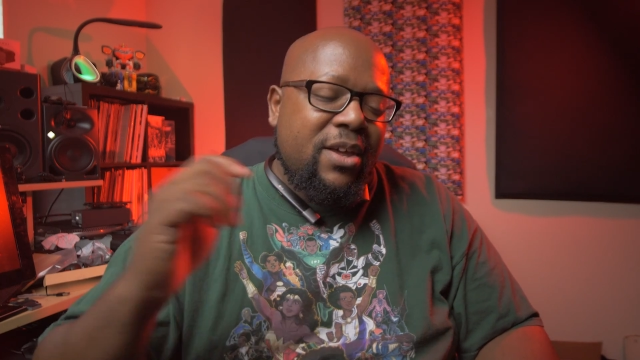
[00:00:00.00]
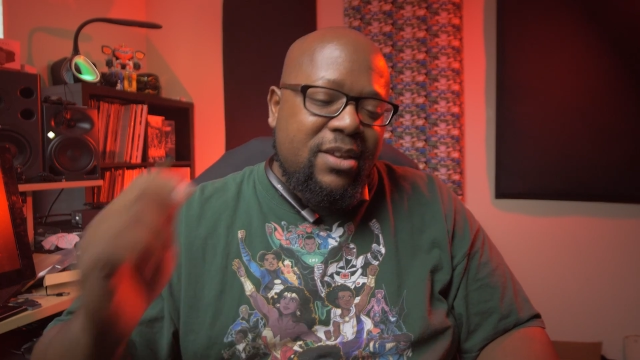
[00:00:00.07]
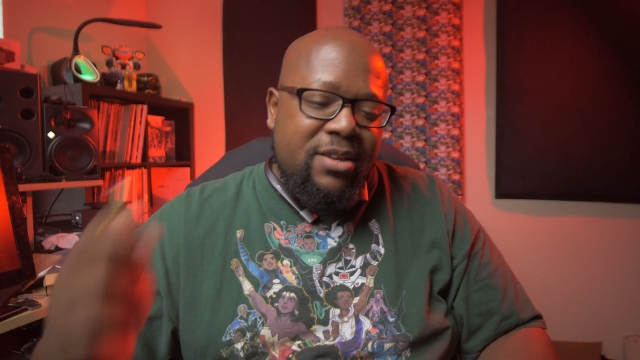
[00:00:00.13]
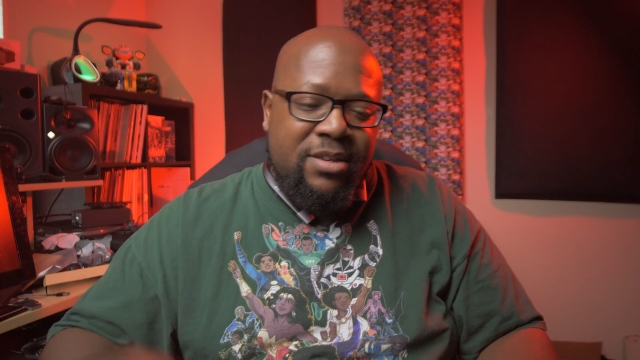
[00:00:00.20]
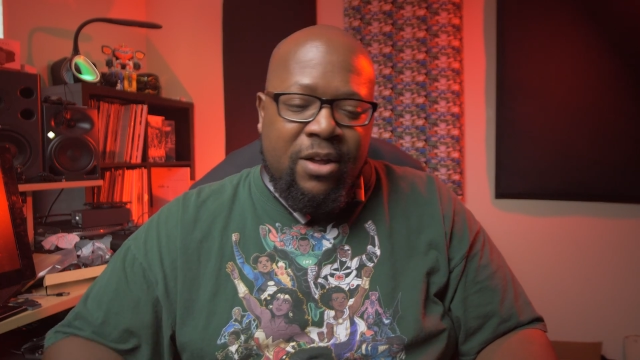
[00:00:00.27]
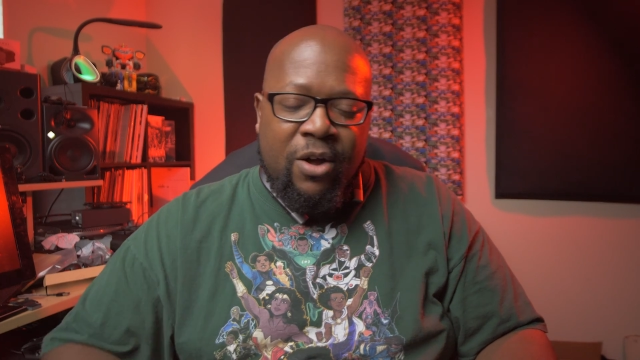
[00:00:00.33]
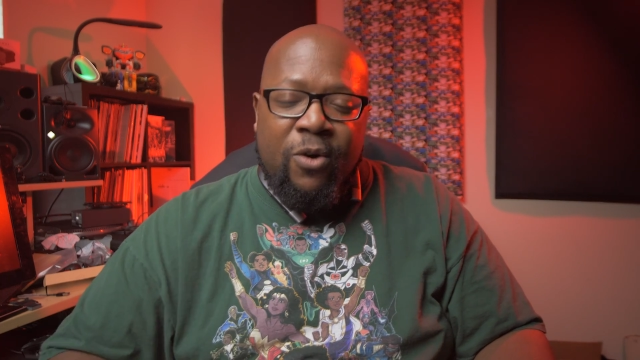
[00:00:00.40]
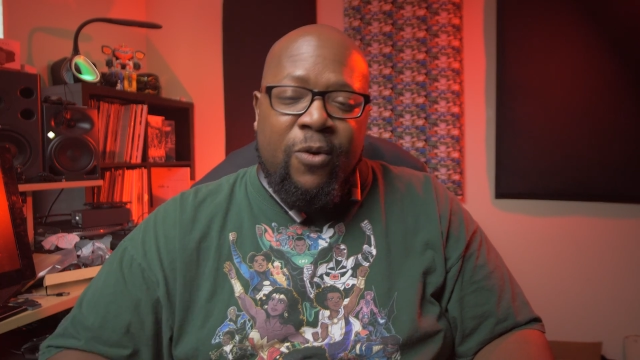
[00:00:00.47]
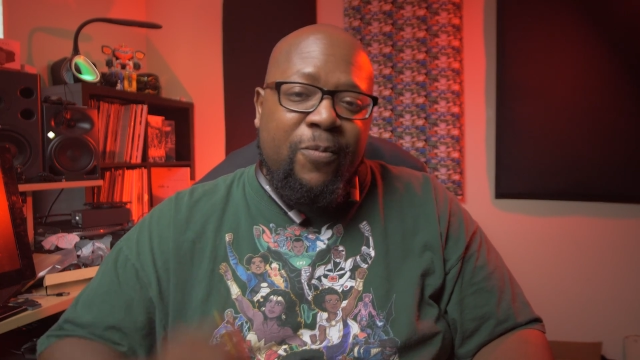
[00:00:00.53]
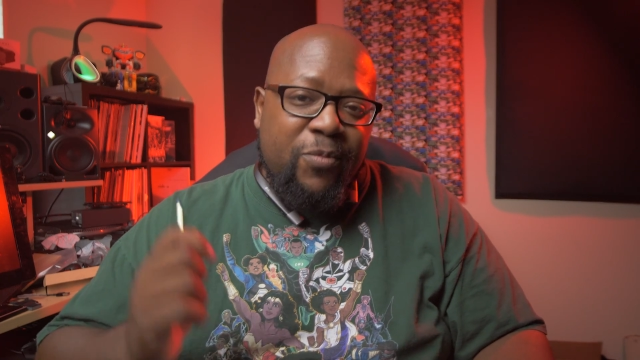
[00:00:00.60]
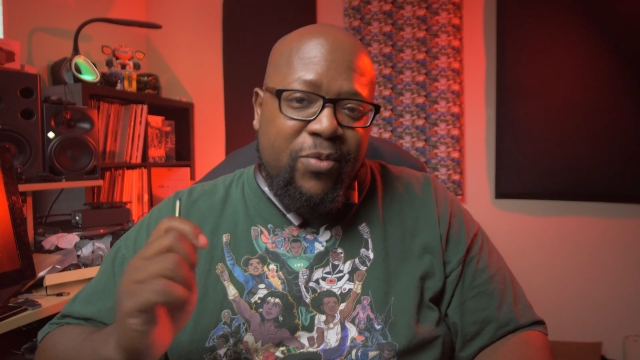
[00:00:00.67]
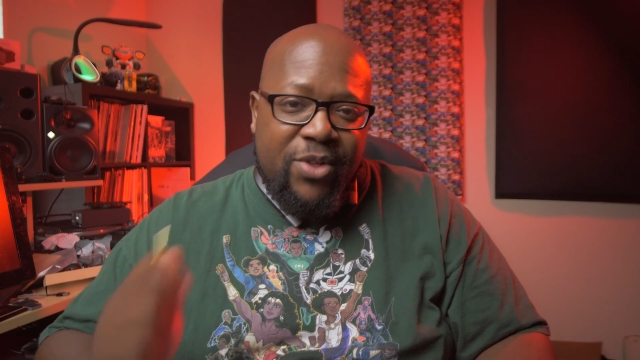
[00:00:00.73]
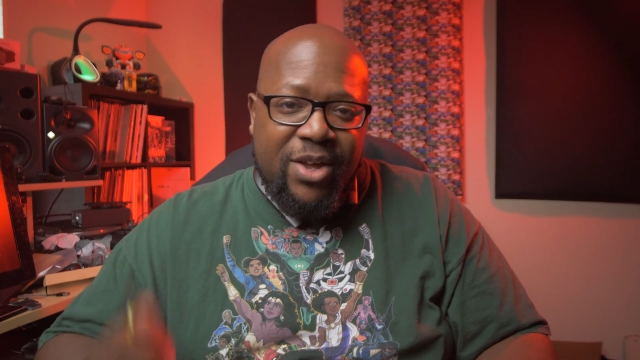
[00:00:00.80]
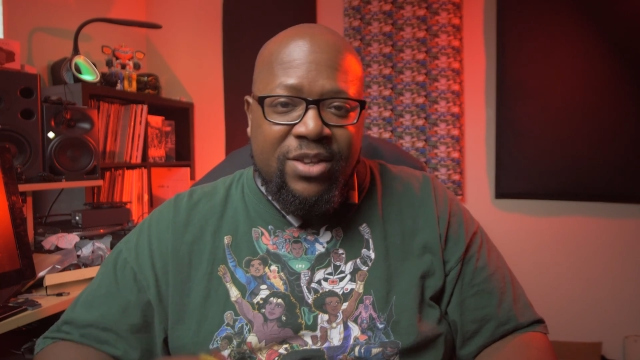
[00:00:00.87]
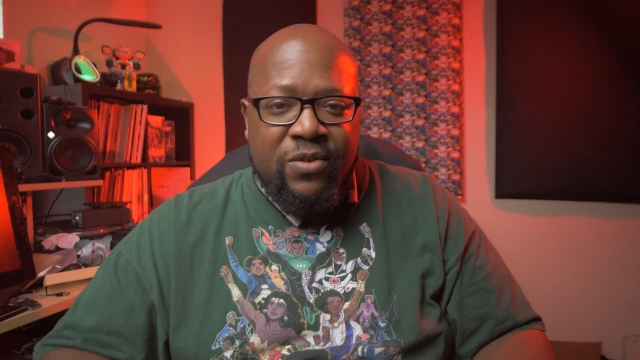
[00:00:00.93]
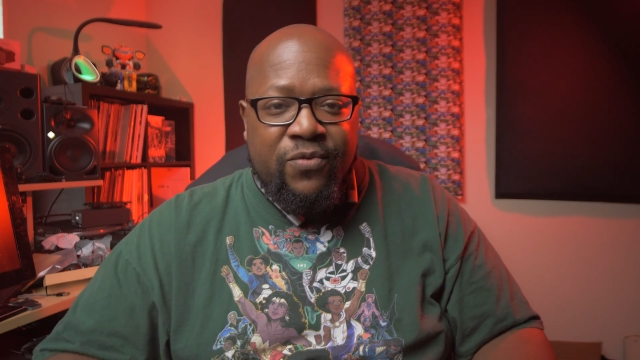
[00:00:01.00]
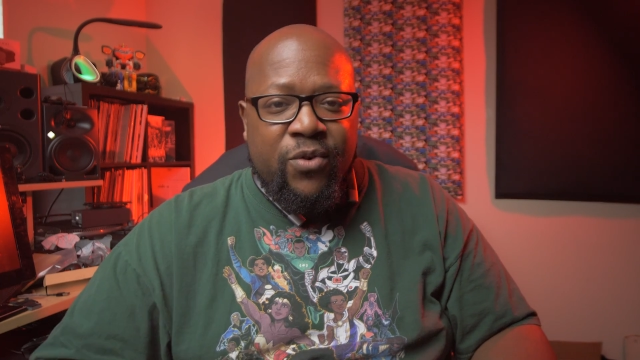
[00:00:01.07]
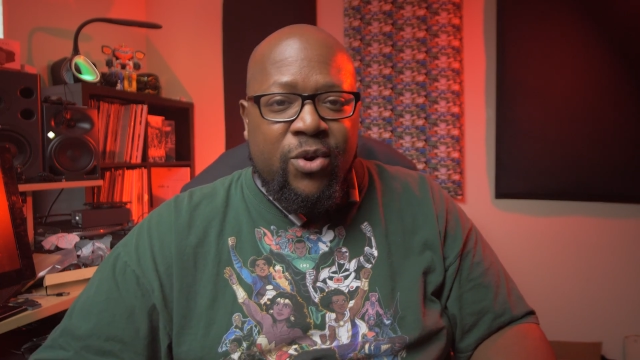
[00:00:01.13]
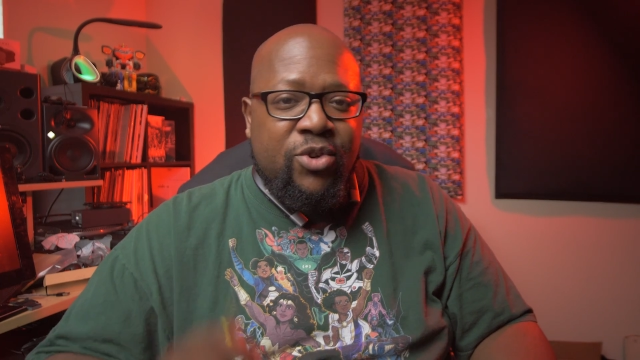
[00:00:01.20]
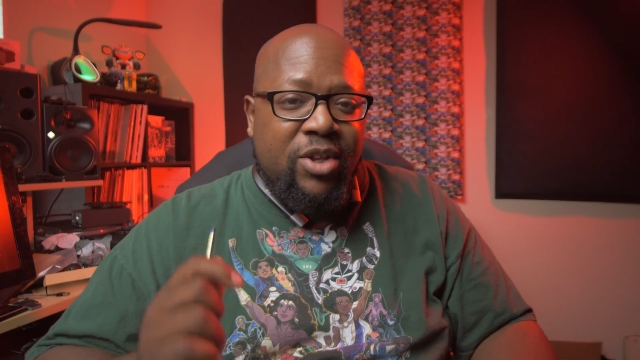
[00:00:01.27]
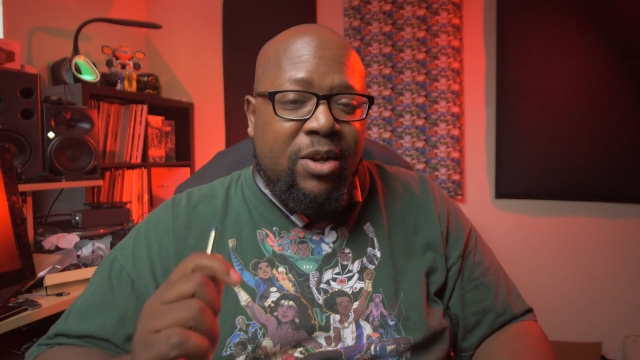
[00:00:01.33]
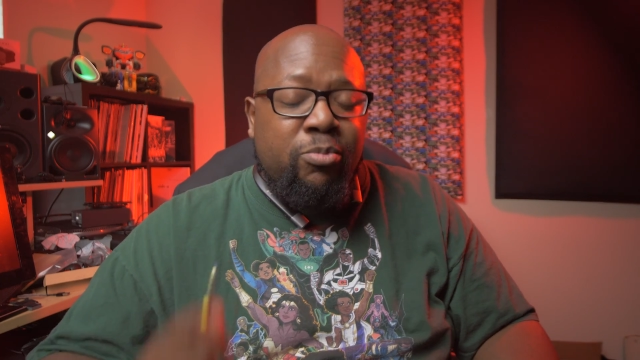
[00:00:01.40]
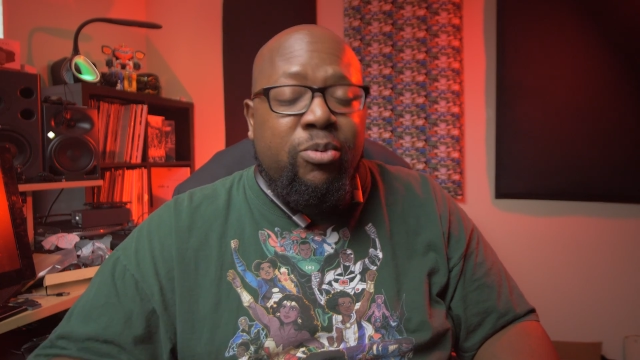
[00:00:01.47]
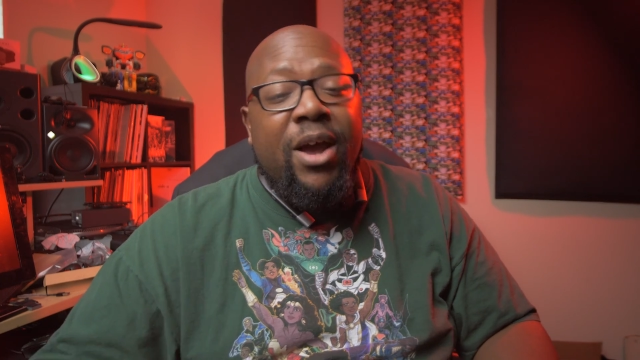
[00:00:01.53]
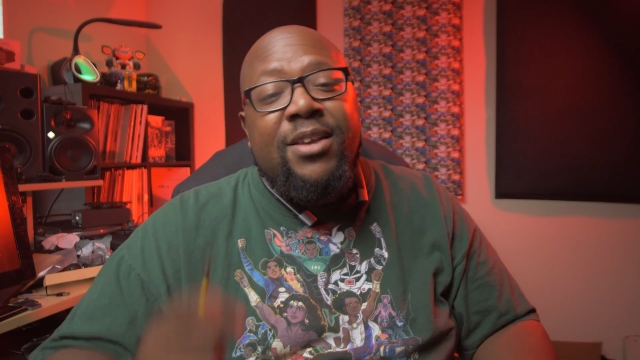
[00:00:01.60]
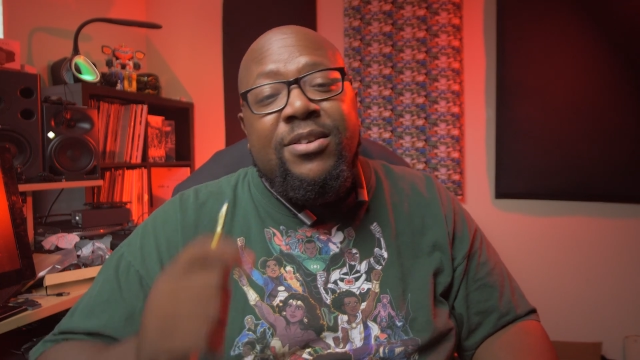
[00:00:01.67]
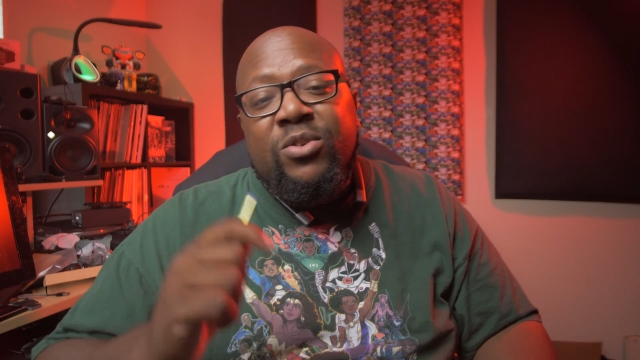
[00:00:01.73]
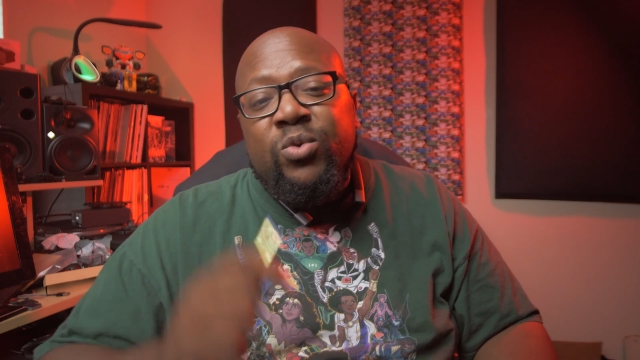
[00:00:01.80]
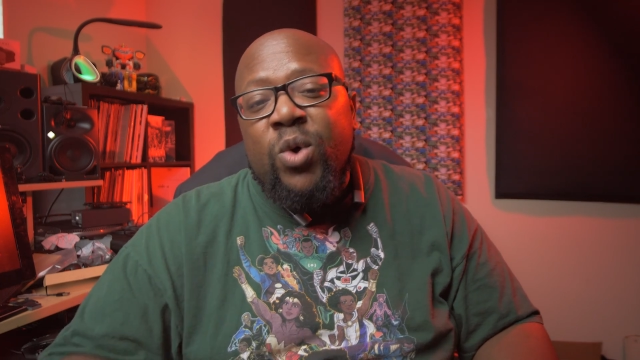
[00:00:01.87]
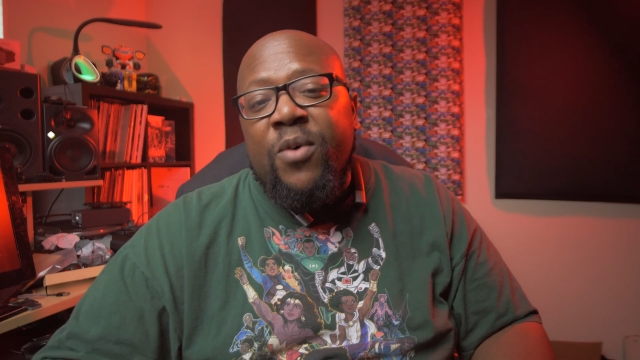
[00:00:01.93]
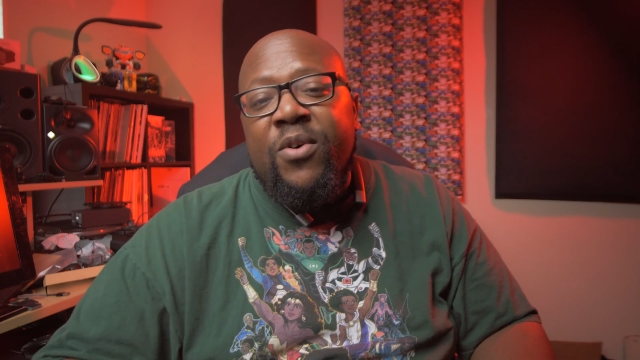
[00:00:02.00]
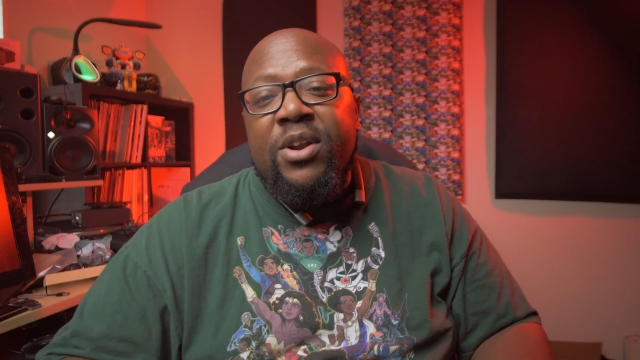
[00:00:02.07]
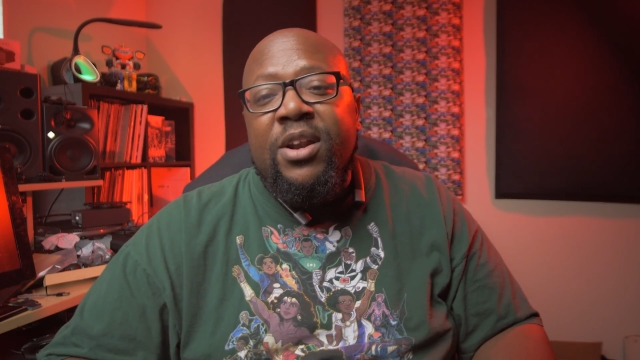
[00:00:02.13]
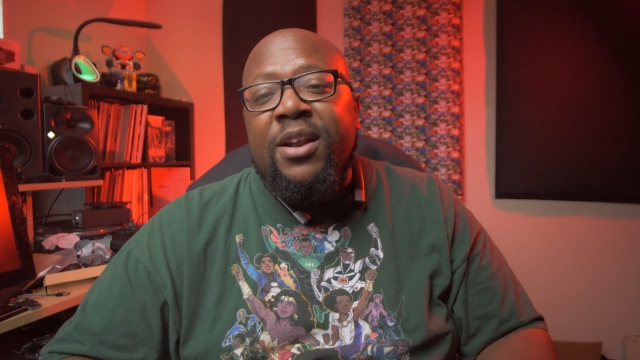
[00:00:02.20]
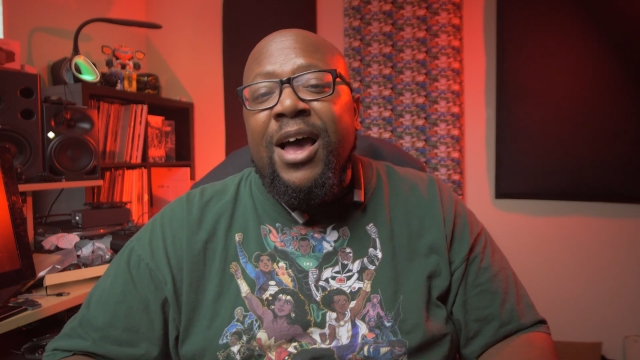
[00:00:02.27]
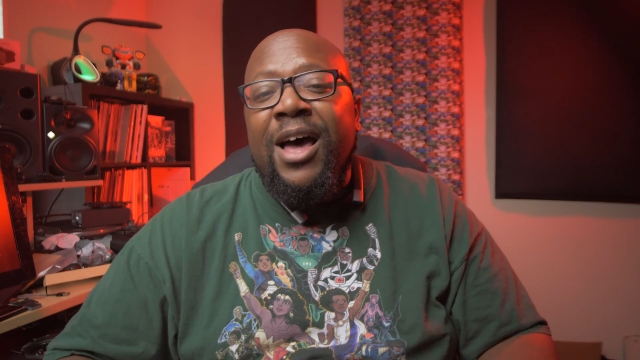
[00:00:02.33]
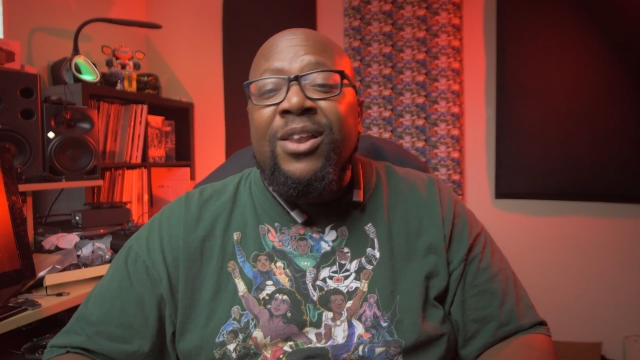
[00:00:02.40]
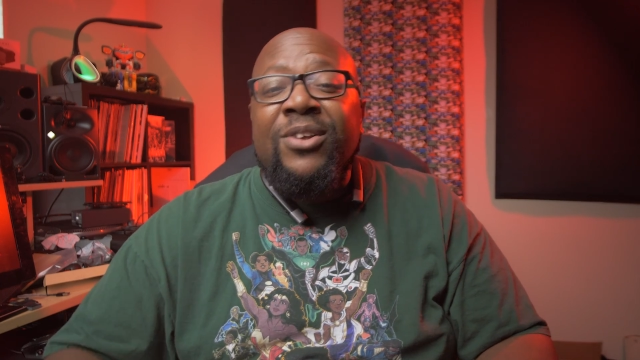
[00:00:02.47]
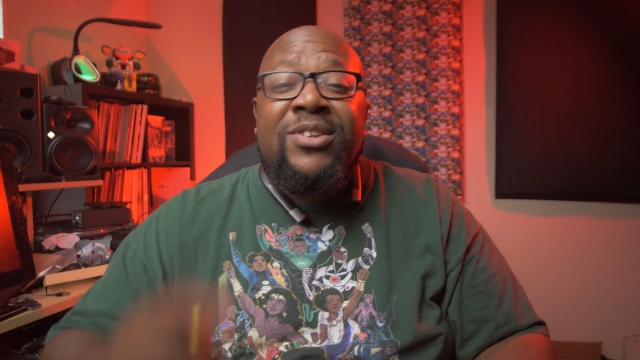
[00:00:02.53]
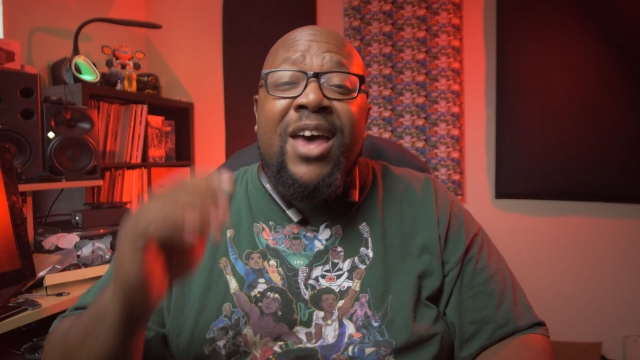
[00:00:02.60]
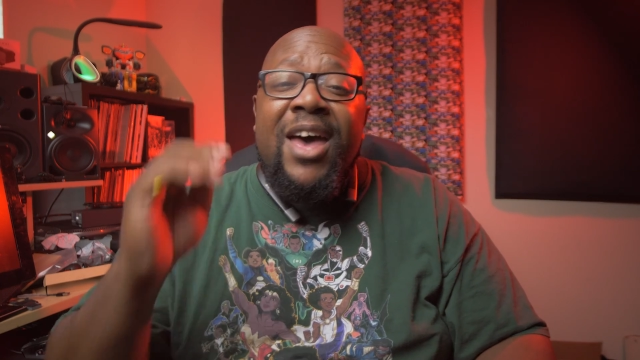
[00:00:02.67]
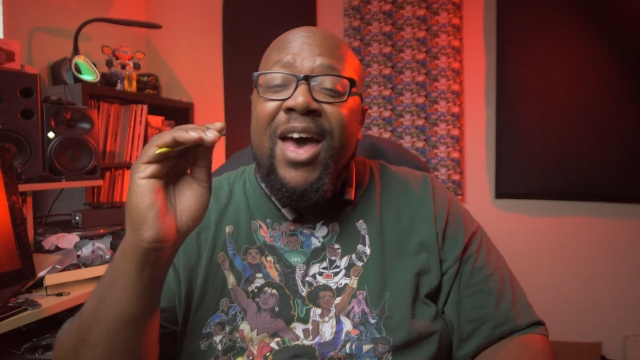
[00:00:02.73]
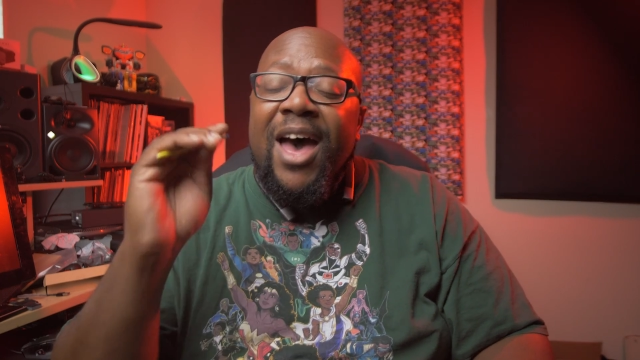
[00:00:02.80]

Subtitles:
So, that's the first thing. Price is $1,200.